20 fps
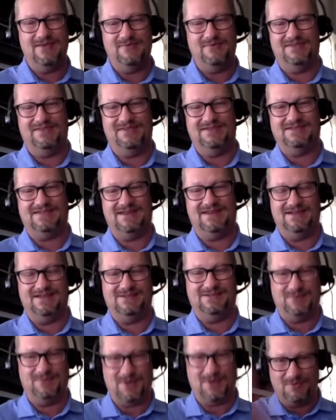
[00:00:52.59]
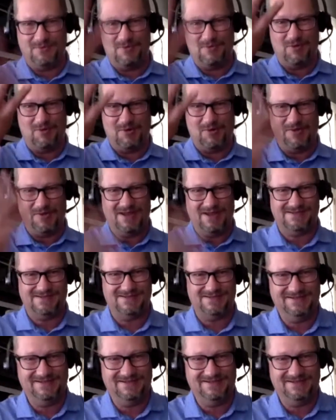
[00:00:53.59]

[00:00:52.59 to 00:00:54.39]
with us today. So welcome aboard, Wes.